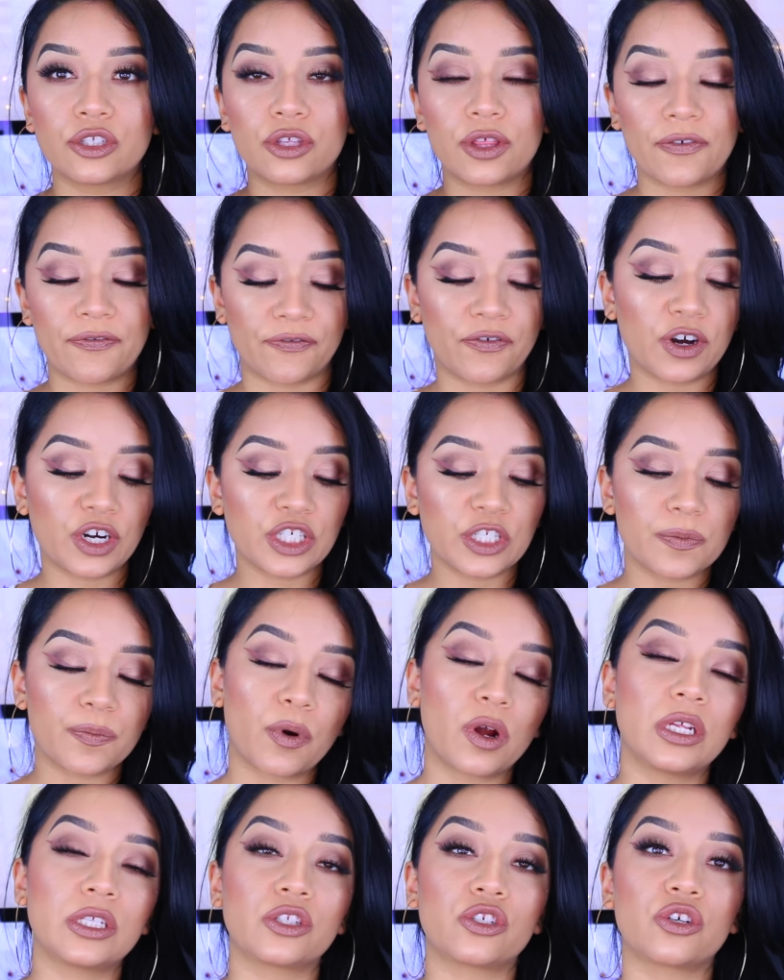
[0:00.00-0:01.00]
So the first
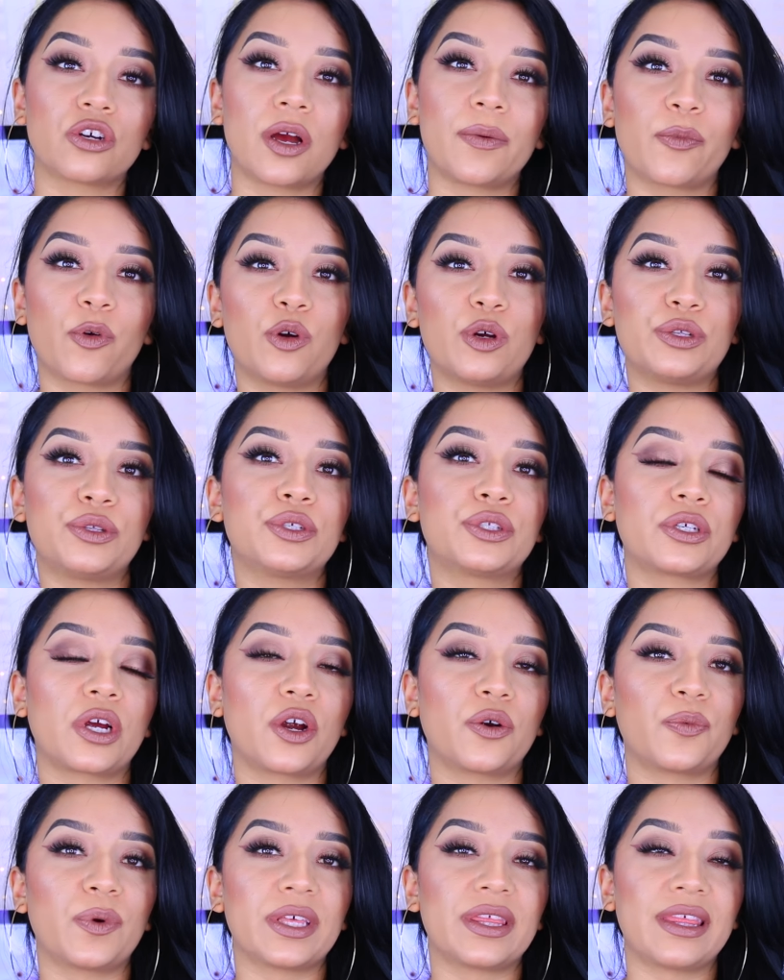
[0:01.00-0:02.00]
bronzer I'm going to
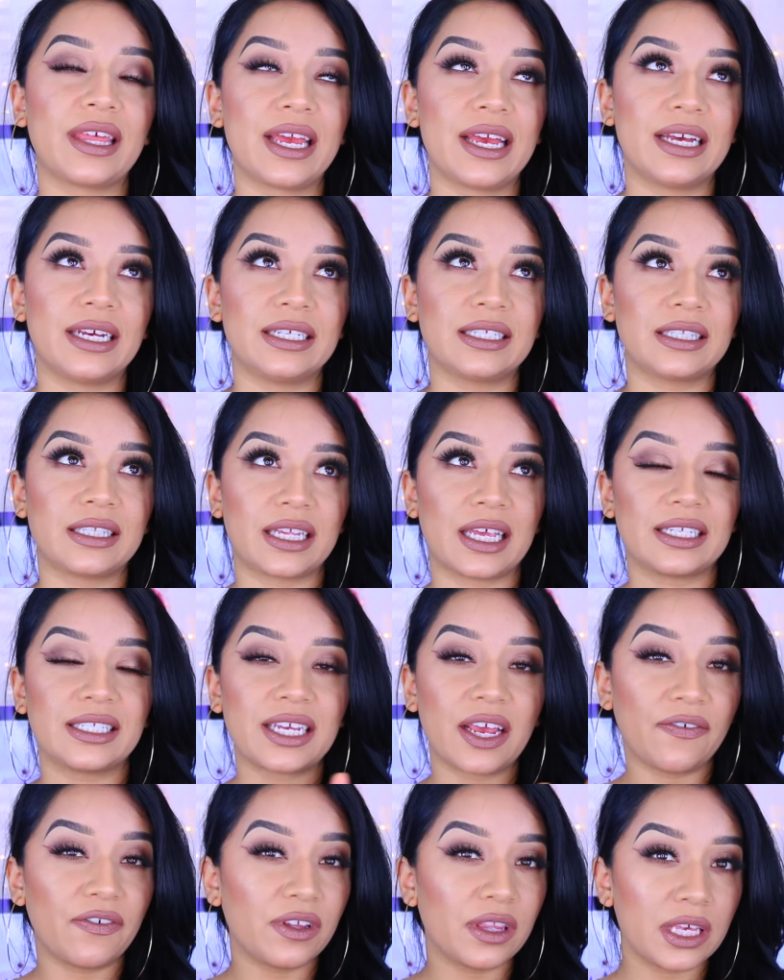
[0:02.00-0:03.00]
start with is
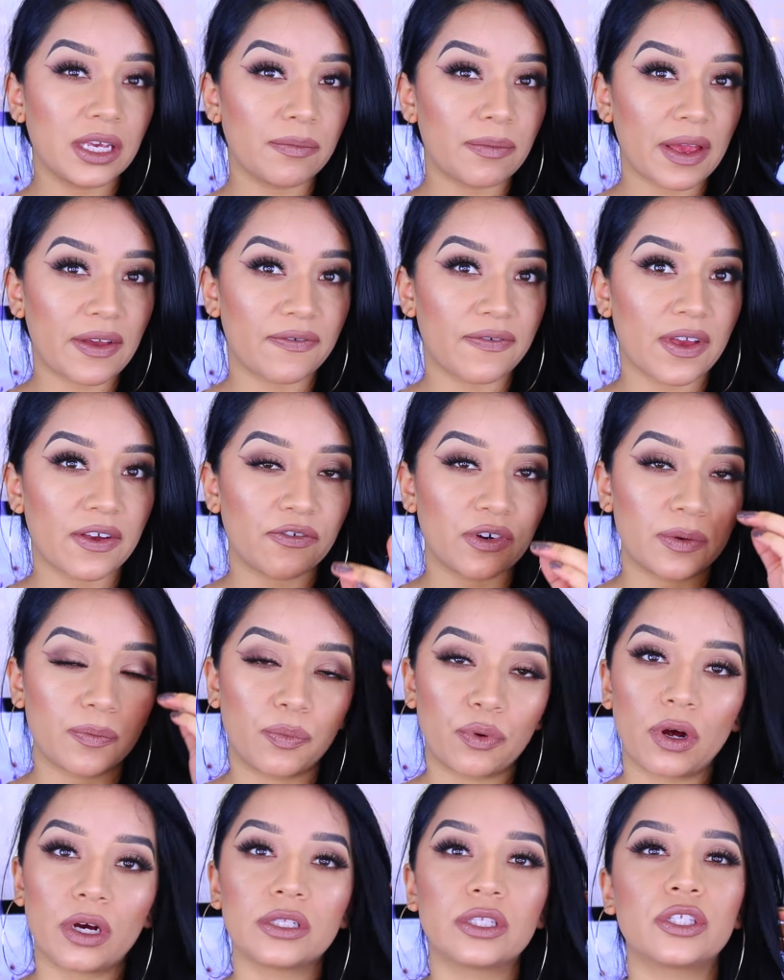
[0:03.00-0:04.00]
definitely my
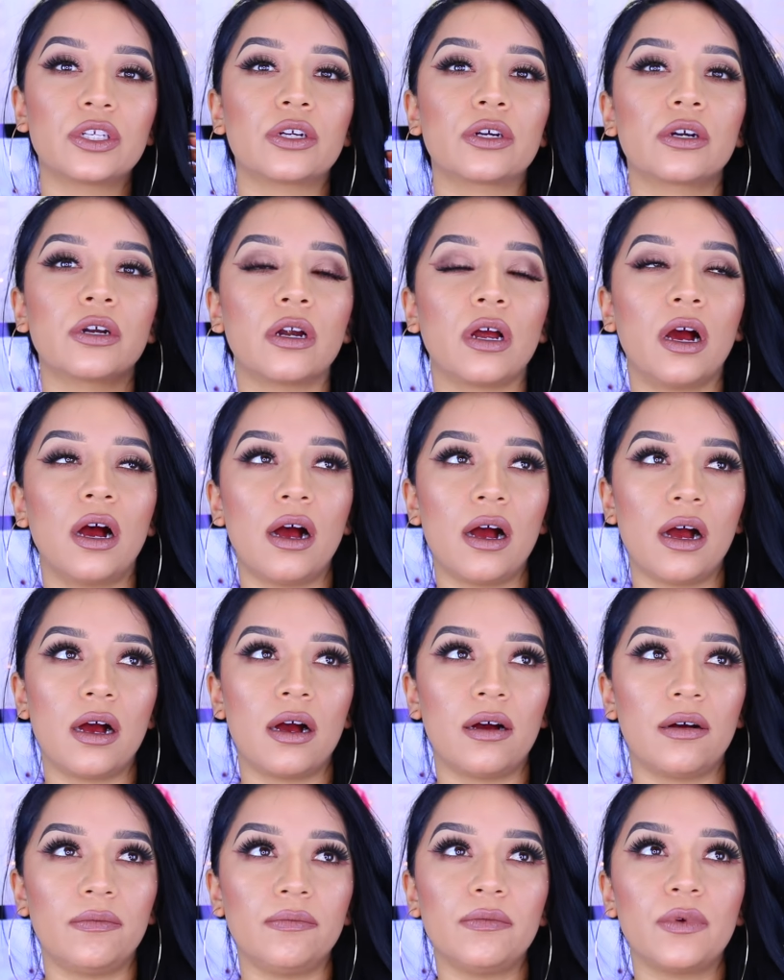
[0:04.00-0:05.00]
favorite bronzer,
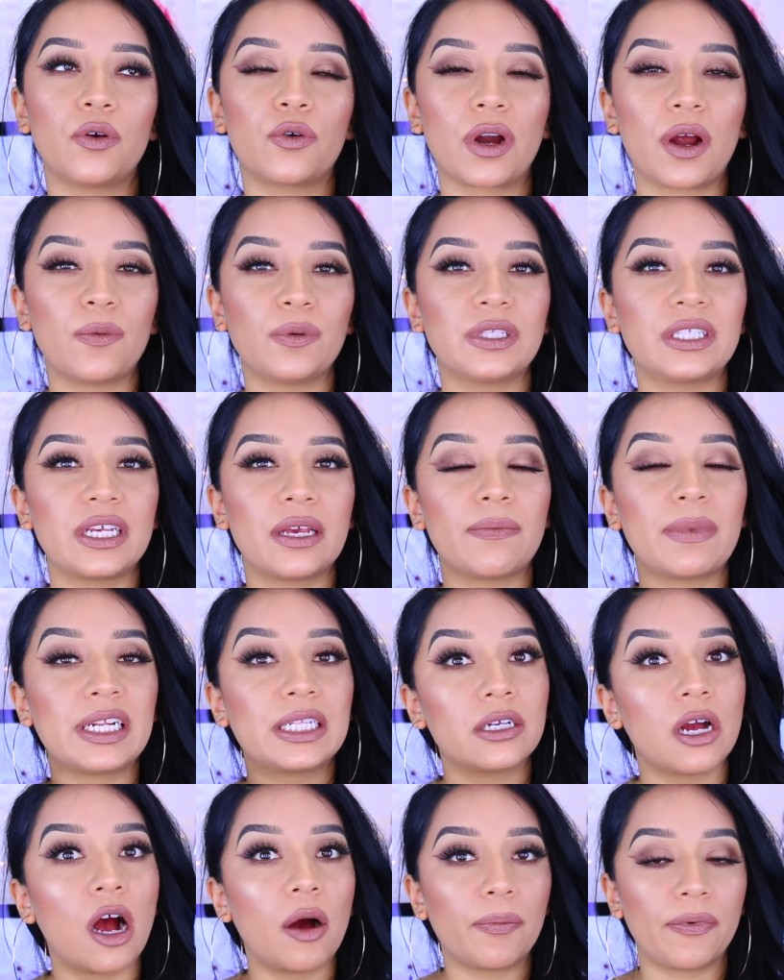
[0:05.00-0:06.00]
um, or I would say my
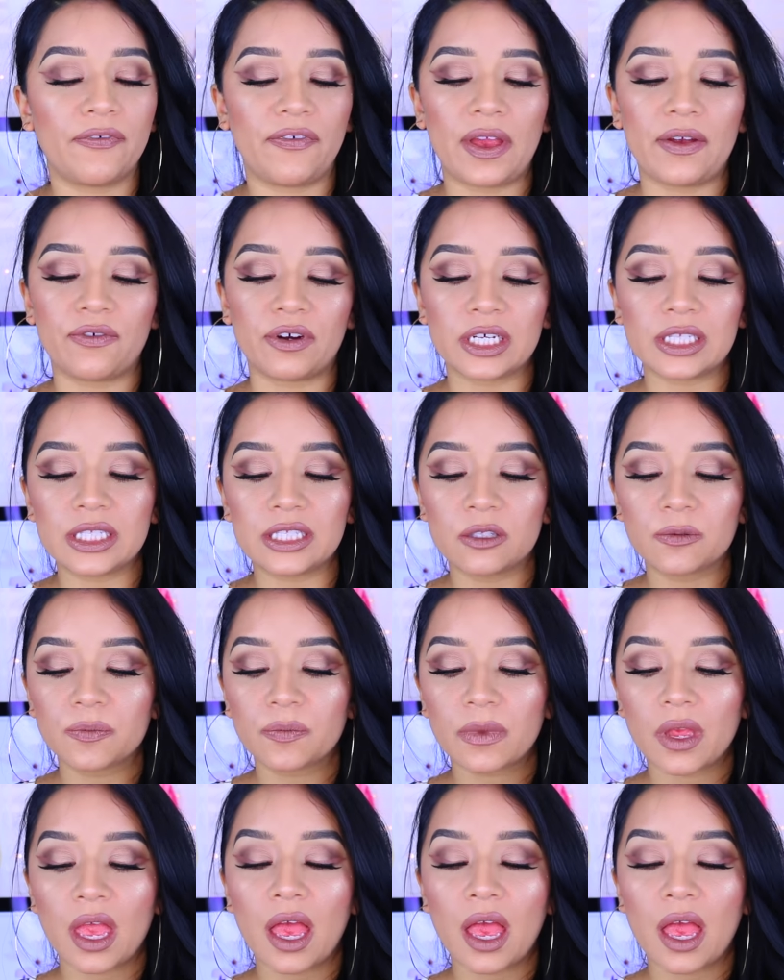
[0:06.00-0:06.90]
top favorites.